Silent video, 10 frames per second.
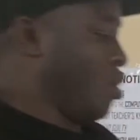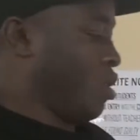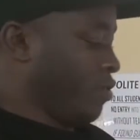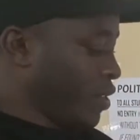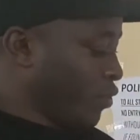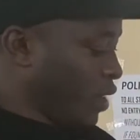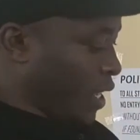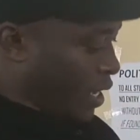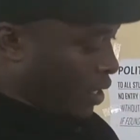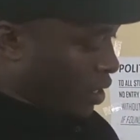of the
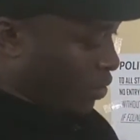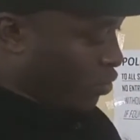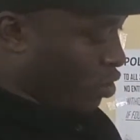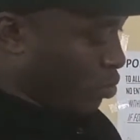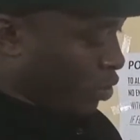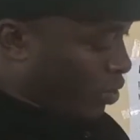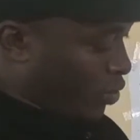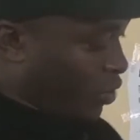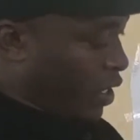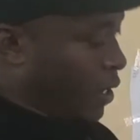figure, the volume of the
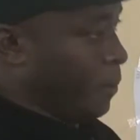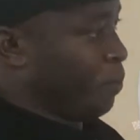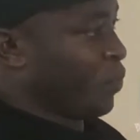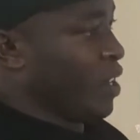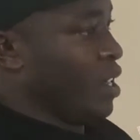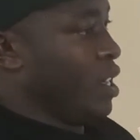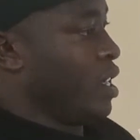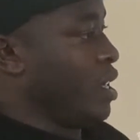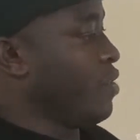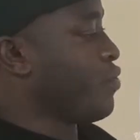figure.
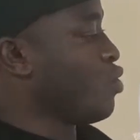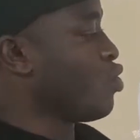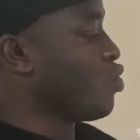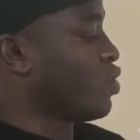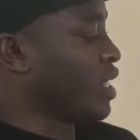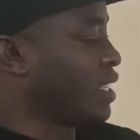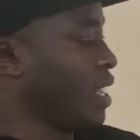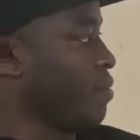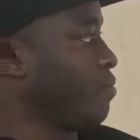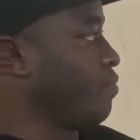If you do the same